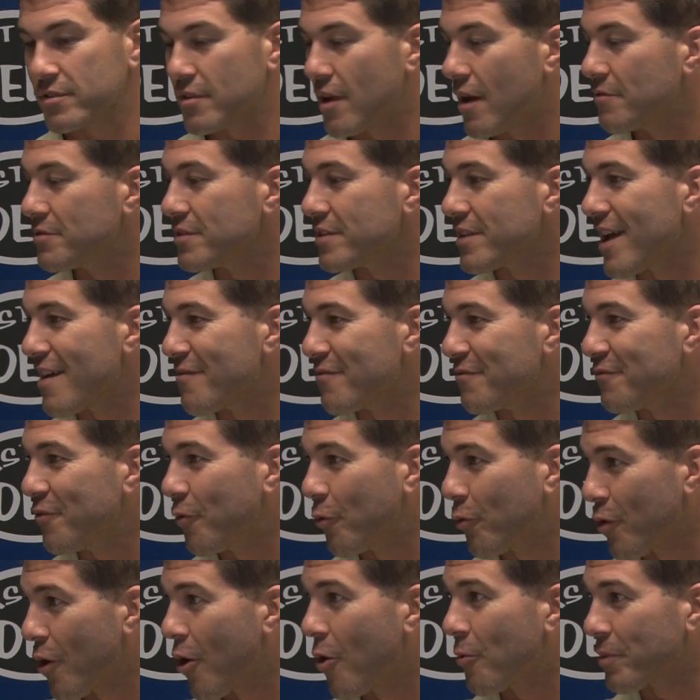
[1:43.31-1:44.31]
Obviously having
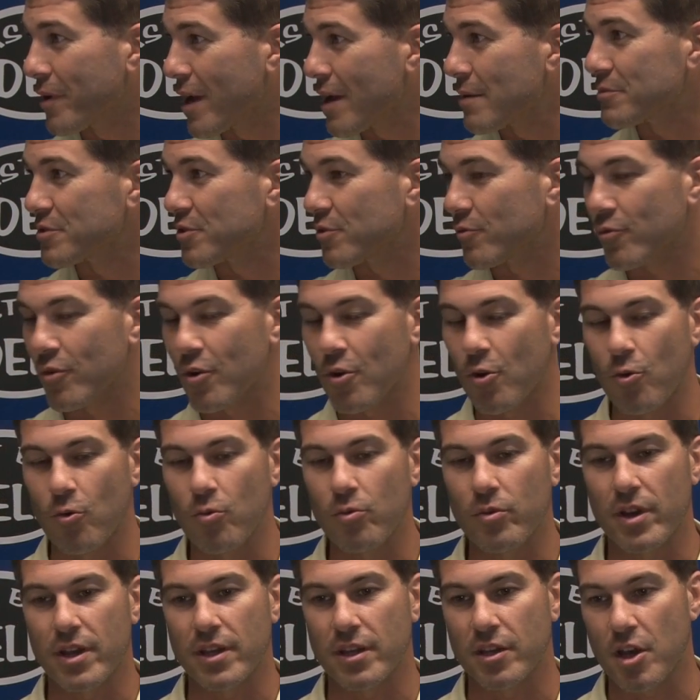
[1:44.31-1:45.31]
4 home games in a row
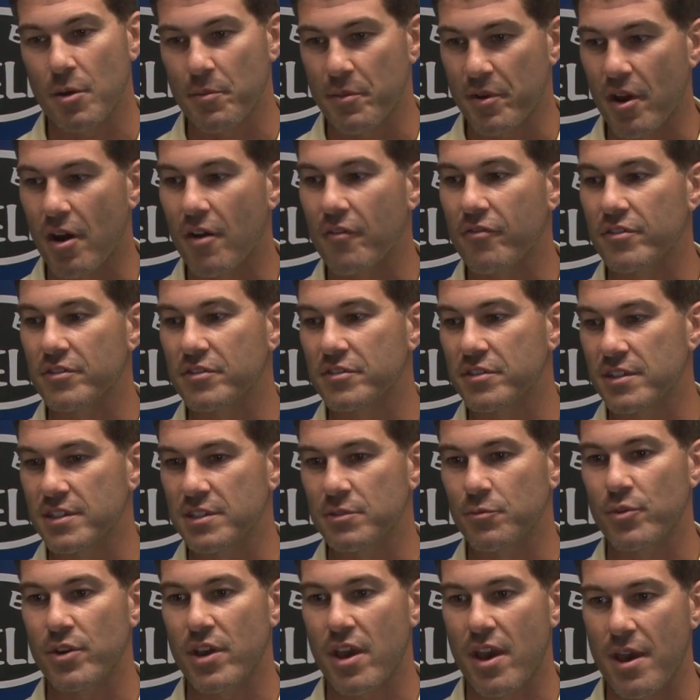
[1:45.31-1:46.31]
and coming off the
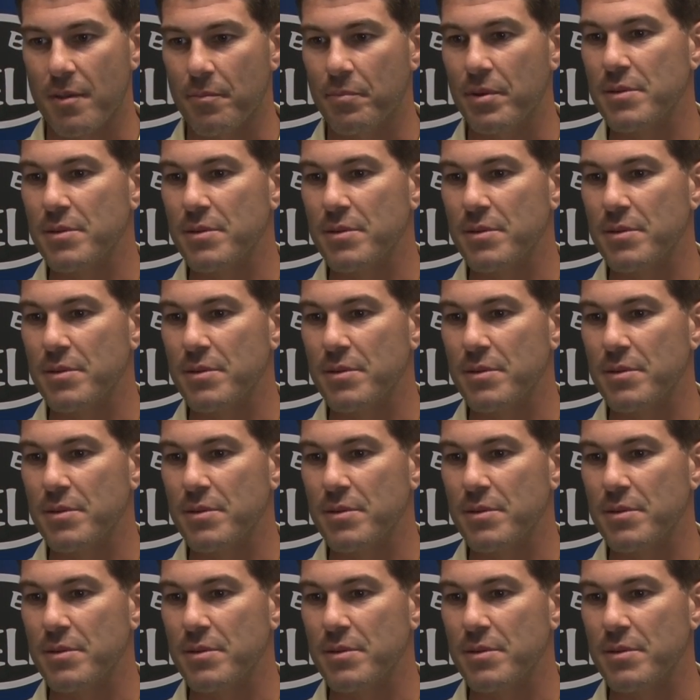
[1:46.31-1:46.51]
season we had,